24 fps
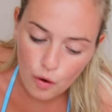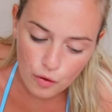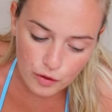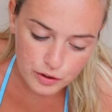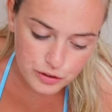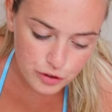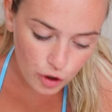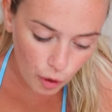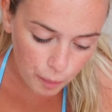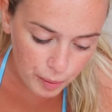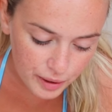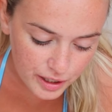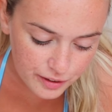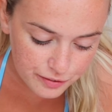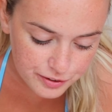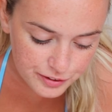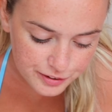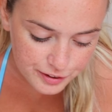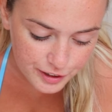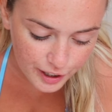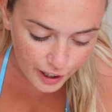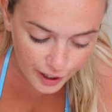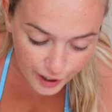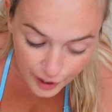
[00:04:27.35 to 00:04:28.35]
on the topic of
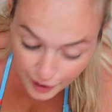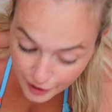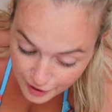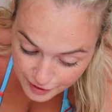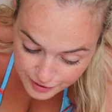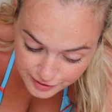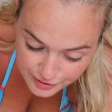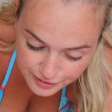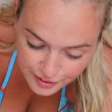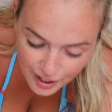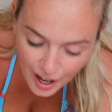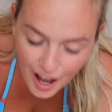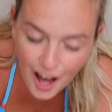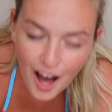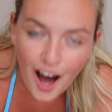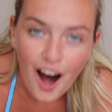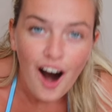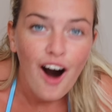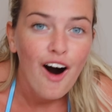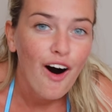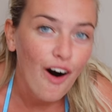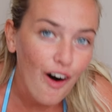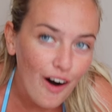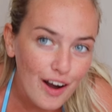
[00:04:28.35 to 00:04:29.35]

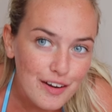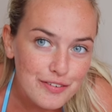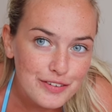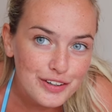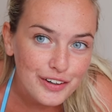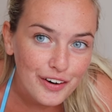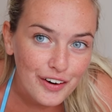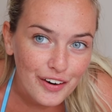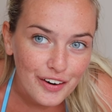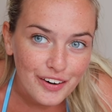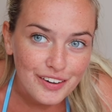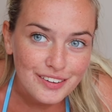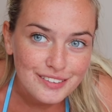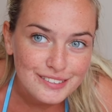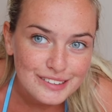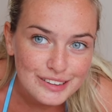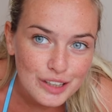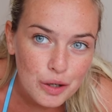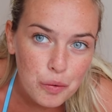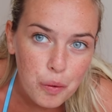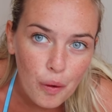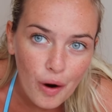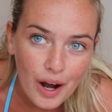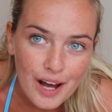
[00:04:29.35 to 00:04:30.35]
skirts, I've got
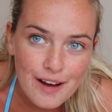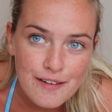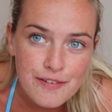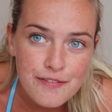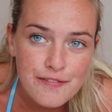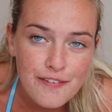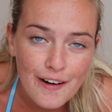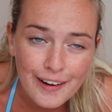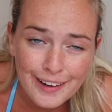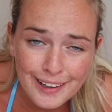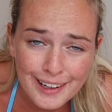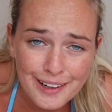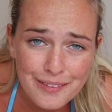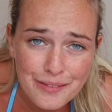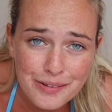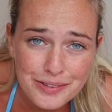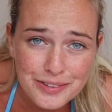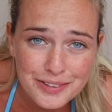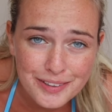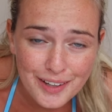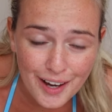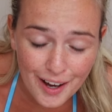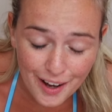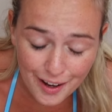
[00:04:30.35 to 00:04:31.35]
quite a fun little
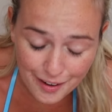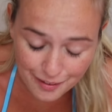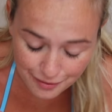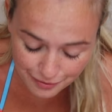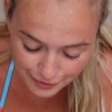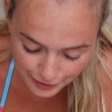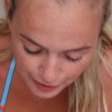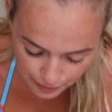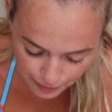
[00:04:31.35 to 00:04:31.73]
skirt for